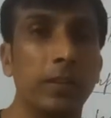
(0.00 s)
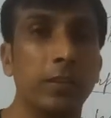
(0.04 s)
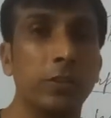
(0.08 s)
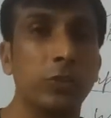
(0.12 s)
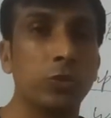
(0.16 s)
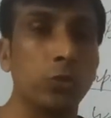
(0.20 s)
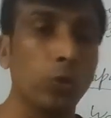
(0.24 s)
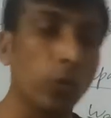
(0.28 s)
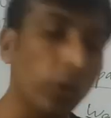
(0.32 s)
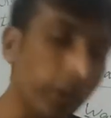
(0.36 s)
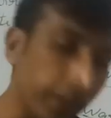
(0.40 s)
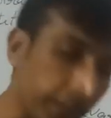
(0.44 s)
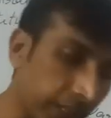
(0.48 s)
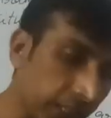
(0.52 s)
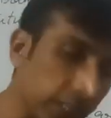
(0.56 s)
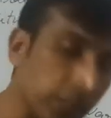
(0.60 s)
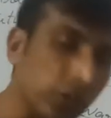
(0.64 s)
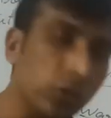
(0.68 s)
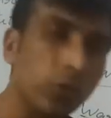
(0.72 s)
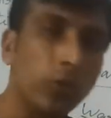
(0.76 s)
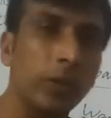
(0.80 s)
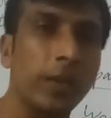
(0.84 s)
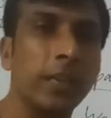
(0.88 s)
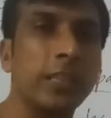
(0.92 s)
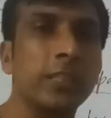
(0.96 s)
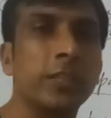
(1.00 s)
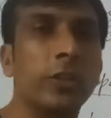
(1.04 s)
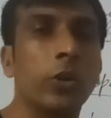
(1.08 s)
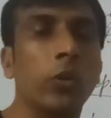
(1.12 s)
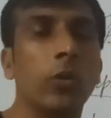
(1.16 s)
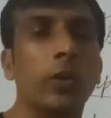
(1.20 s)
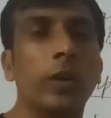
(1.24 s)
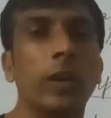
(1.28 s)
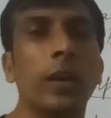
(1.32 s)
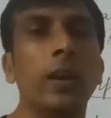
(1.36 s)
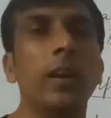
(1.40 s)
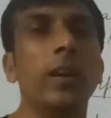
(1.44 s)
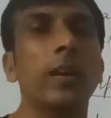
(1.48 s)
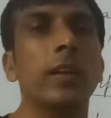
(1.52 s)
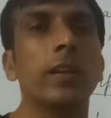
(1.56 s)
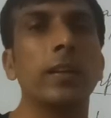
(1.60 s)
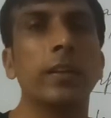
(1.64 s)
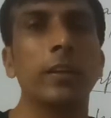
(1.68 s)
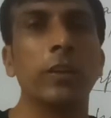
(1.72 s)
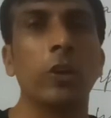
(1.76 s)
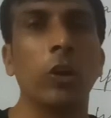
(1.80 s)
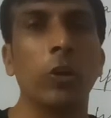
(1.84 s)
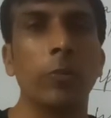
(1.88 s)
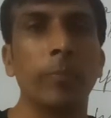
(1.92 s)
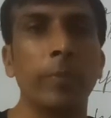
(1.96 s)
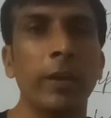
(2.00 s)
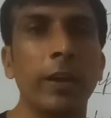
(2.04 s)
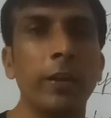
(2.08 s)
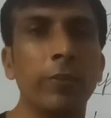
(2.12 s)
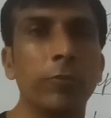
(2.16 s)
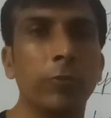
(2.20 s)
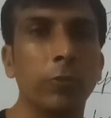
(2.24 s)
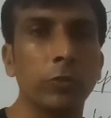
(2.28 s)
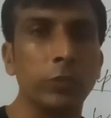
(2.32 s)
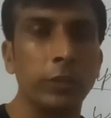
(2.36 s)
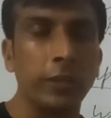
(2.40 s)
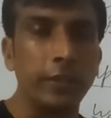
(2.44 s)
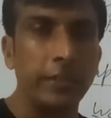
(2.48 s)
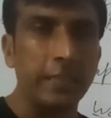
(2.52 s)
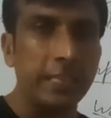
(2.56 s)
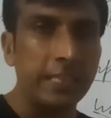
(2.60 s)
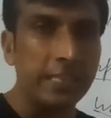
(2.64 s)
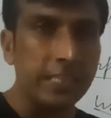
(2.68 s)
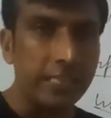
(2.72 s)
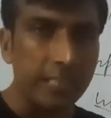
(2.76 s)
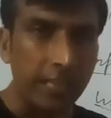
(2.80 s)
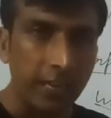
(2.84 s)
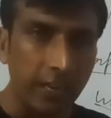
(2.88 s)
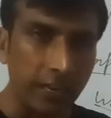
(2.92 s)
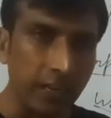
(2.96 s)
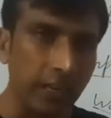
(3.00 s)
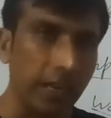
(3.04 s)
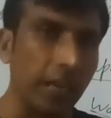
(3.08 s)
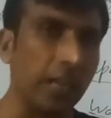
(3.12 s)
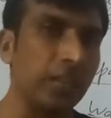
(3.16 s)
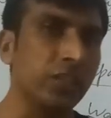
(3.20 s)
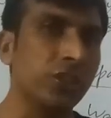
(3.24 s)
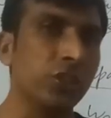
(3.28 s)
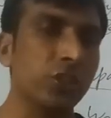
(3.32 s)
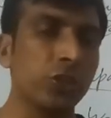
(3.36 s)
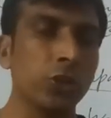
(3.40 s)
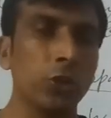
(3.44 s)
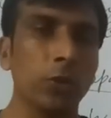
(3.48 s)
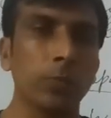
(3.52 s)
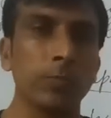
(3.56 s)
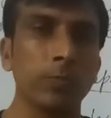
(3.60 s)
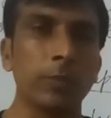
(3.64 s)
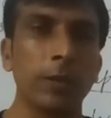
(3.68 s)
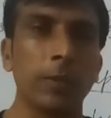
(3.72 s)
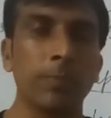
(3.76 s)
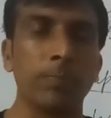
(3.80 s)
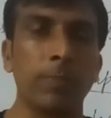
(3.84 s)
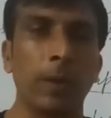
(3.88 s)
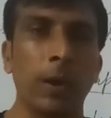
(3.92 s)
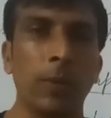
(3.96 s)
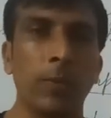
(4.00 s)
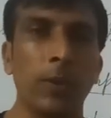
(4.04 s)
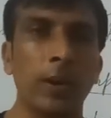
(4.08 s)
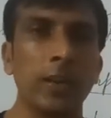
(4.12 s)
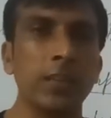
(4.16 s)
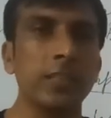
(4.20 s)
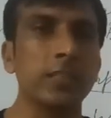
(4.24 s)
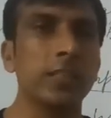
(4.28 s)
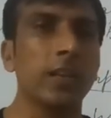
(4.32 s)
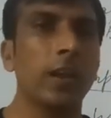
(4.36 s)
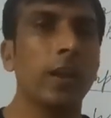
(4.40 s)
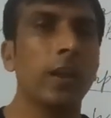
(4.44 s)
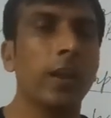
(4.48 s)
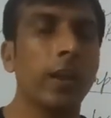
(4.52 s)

So it is known as local government. For the decentralization of the powers,